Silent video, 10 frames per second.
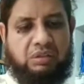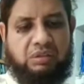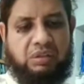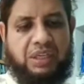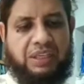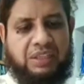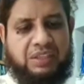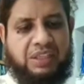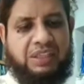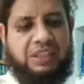
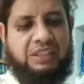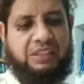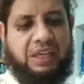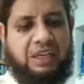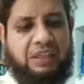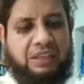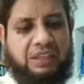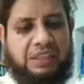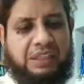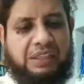
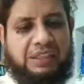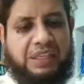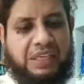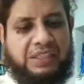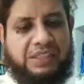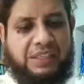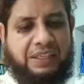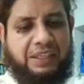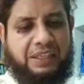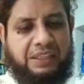It
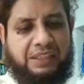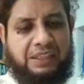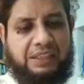extended